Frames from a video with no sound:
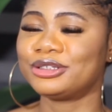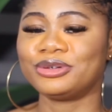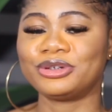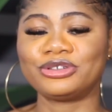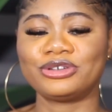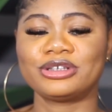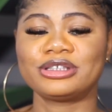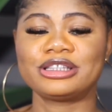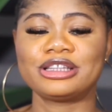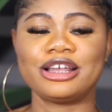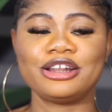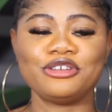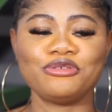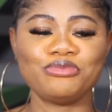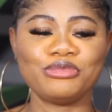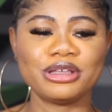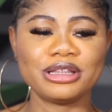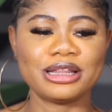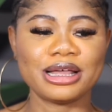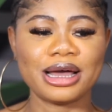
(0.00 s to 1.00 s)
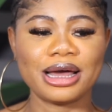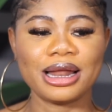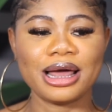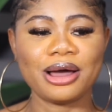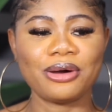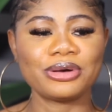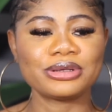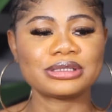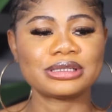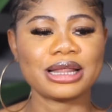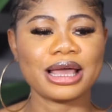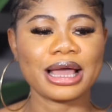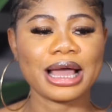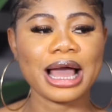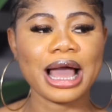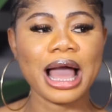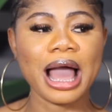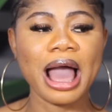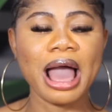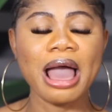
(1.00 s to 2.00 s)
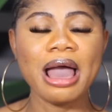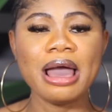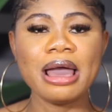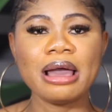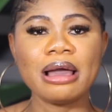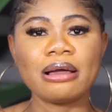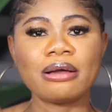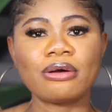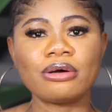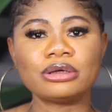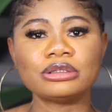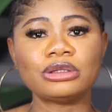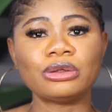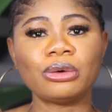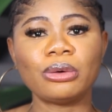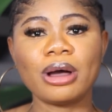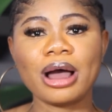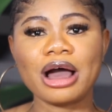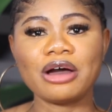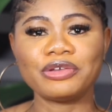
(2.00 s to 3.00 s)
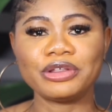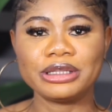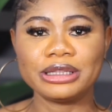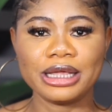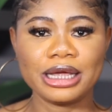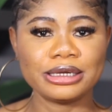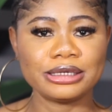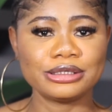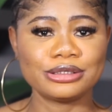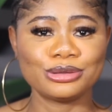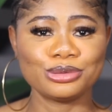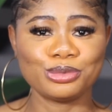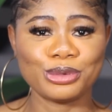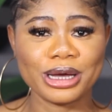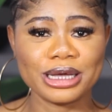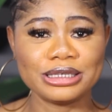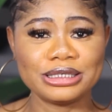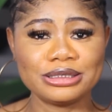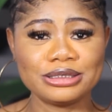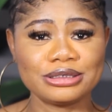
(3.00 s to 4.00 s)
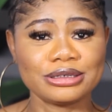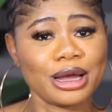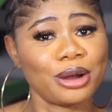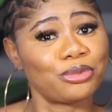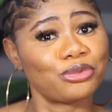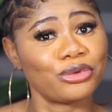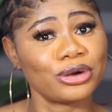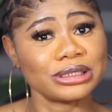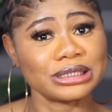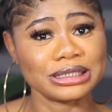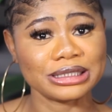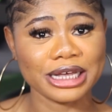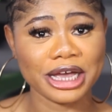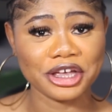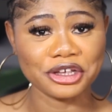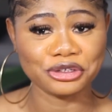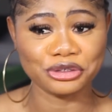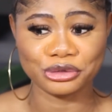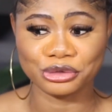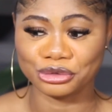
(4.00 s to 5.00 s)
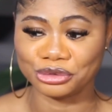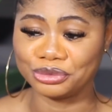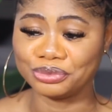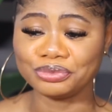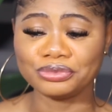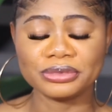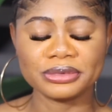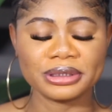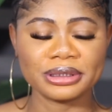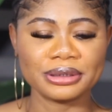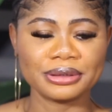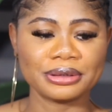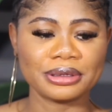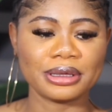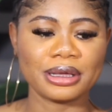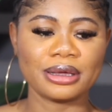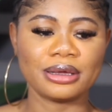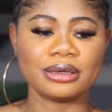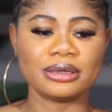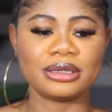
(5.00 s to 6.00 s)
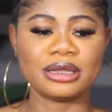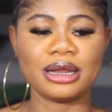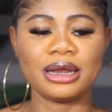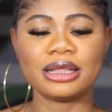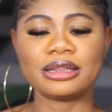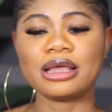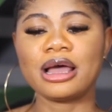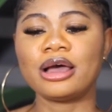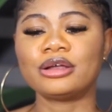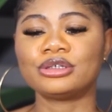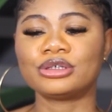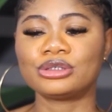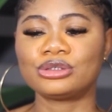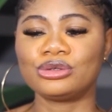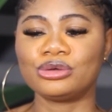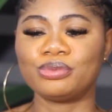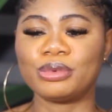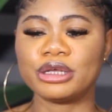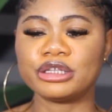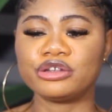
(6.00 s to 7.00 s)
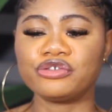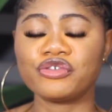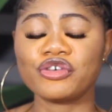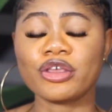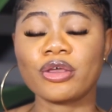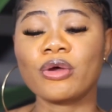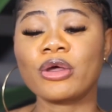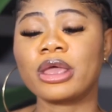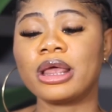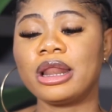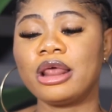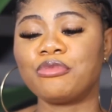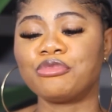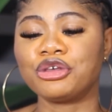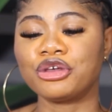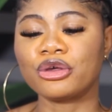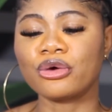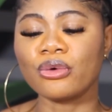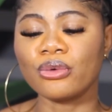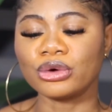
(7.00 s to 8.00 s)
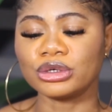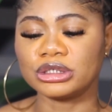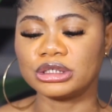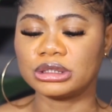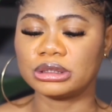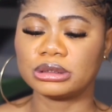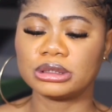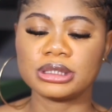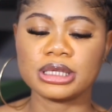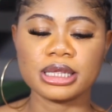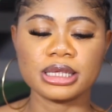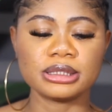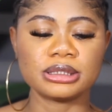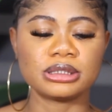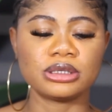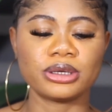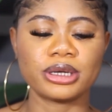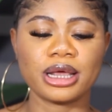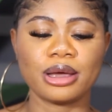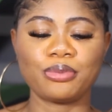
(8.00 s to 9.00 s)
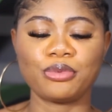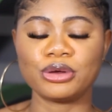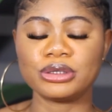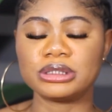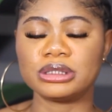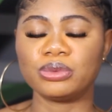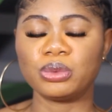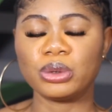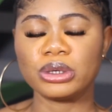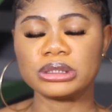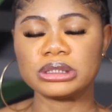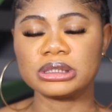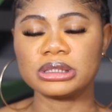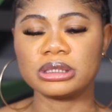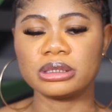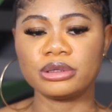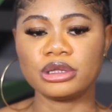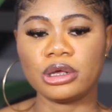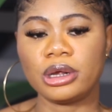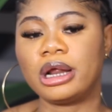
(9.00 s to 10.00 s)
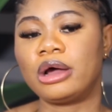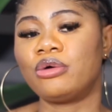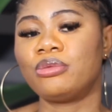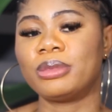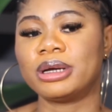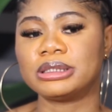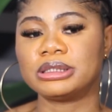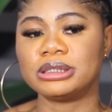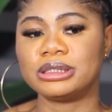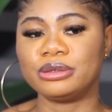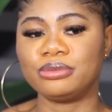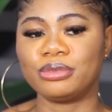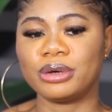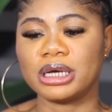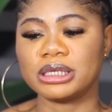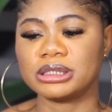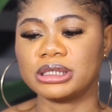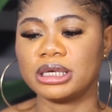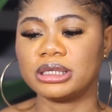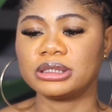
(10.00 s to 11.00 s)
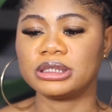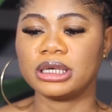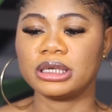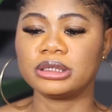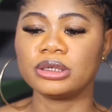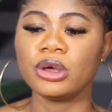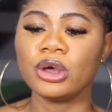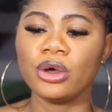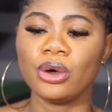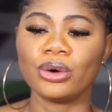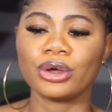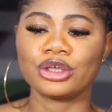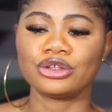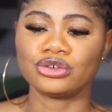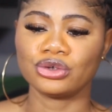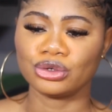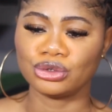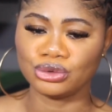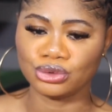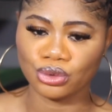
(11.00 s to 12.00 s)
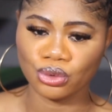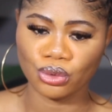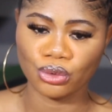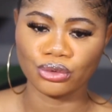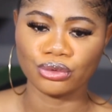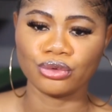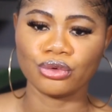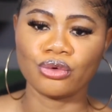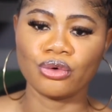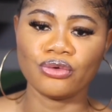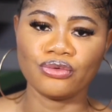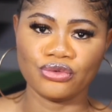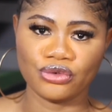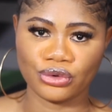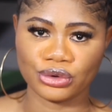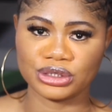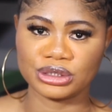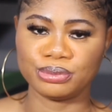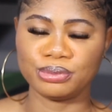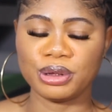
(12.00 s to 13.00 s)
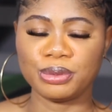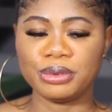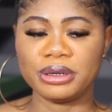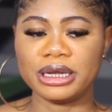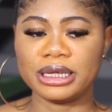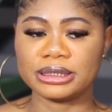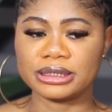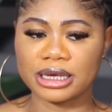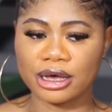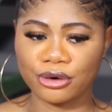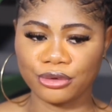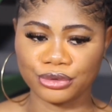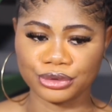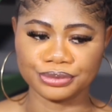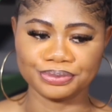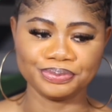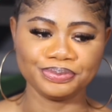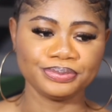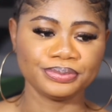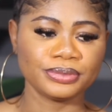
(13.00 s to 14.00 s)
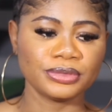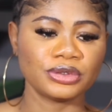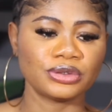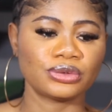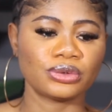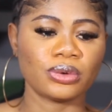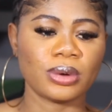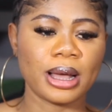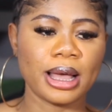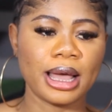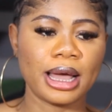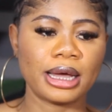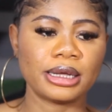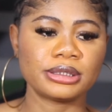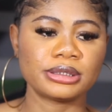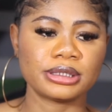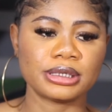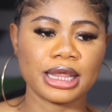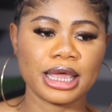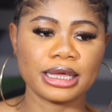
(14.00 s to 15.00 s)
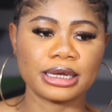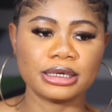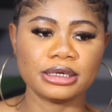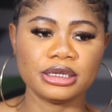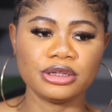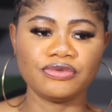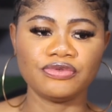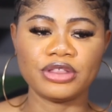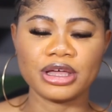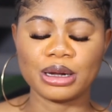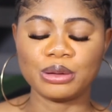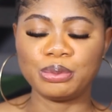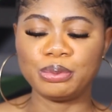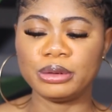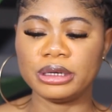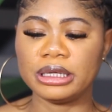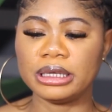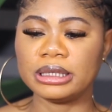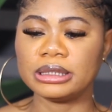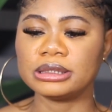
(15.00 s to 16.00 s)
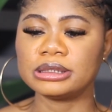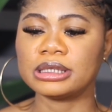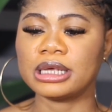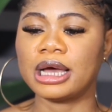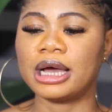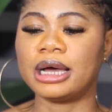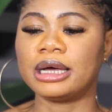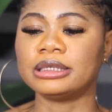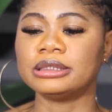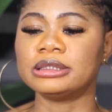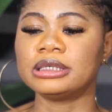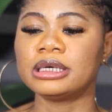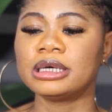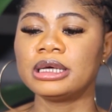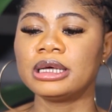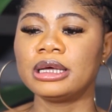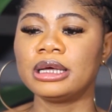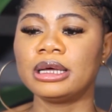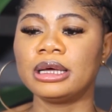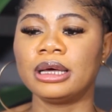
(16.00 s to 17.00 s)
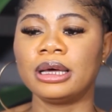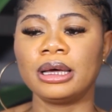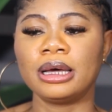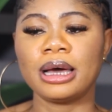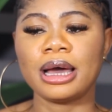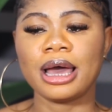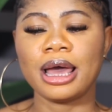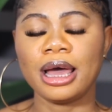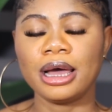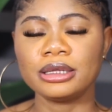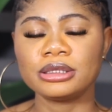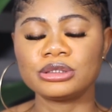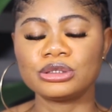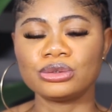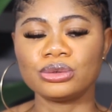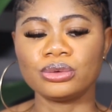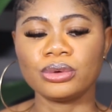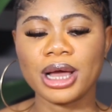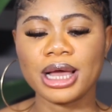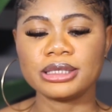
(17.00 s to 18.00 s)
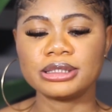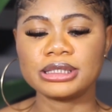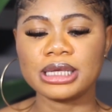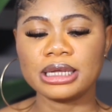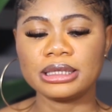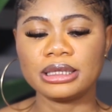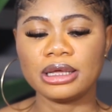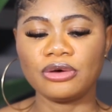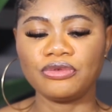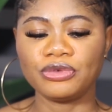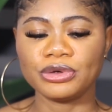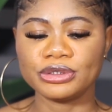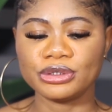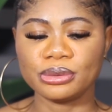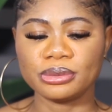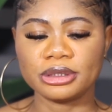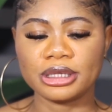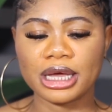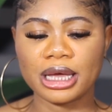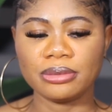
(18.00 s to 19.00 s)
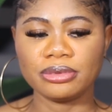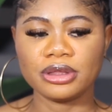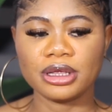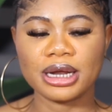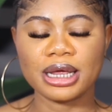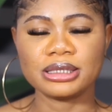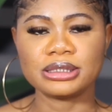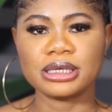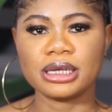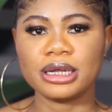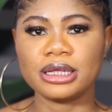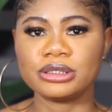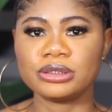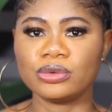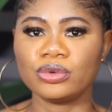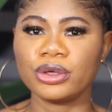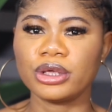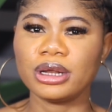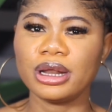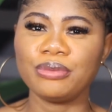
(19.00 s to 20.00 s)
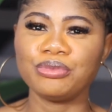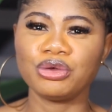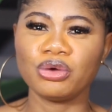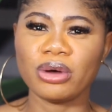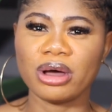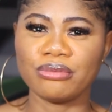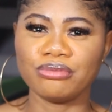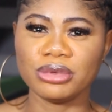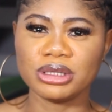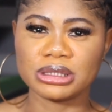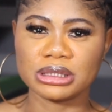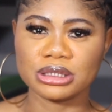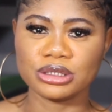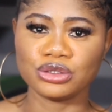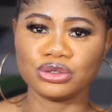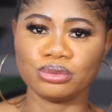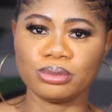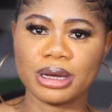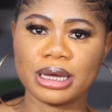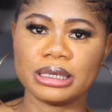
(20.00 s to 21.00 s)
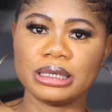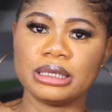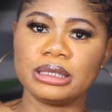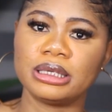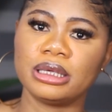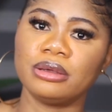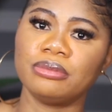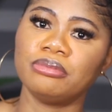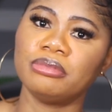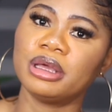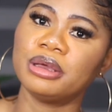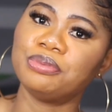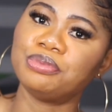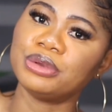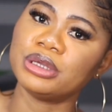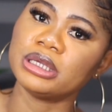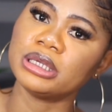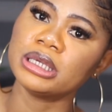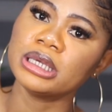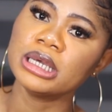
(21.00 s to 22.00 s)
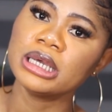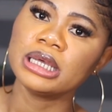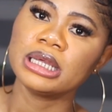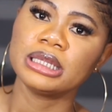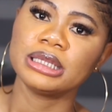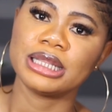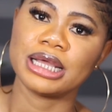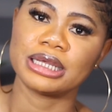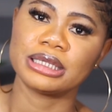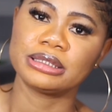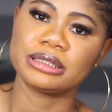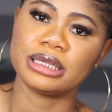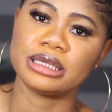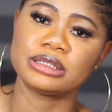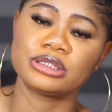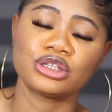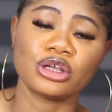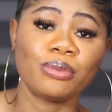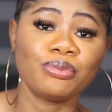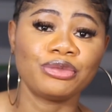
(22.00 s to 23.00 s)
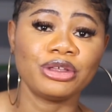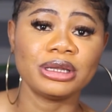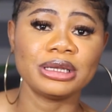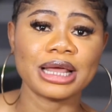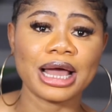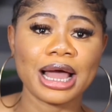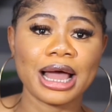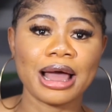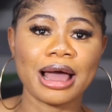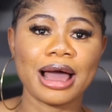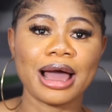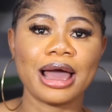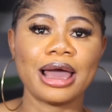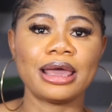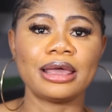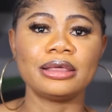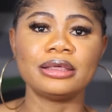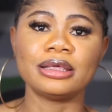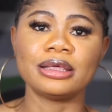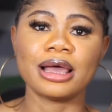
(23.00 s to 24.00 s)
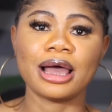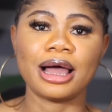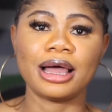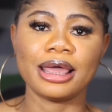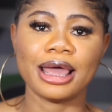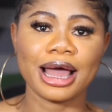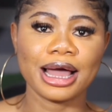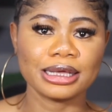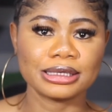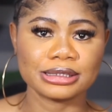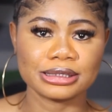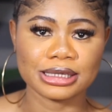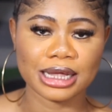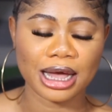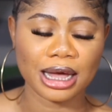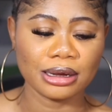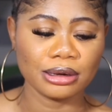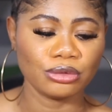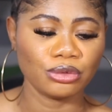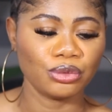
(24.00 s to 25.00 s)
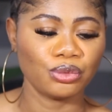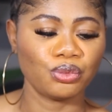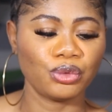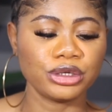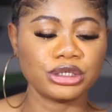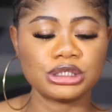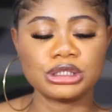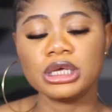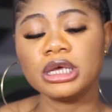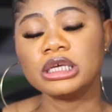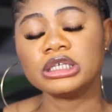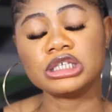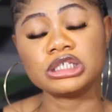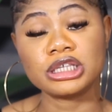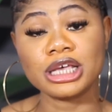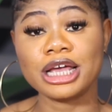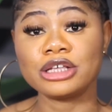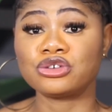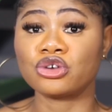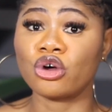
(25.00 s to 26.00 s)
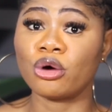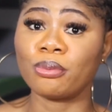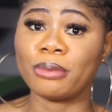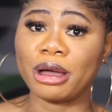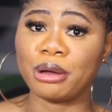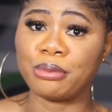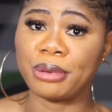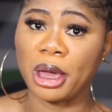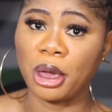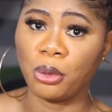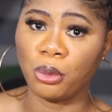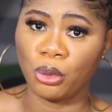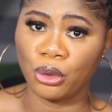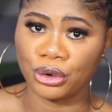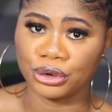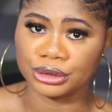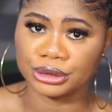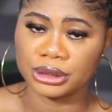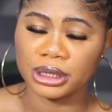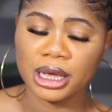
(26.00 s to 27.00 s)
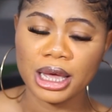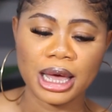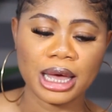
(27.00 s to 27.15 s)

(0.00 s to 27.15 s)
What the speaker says: She was just telling me that. I was like, ah, God, though, I've entered this bad trap. What did I do? The letter, I just told myself, okay, let me go. Since the other person was, the other woman sitting by, so I said, okay, just go first, maybe later on. So I had to like leave that place, and I sat down for some time. Then I decided to, okay, let me go and meet this woman again. Maybe there's something that I asked her, which she said I should come back by 1.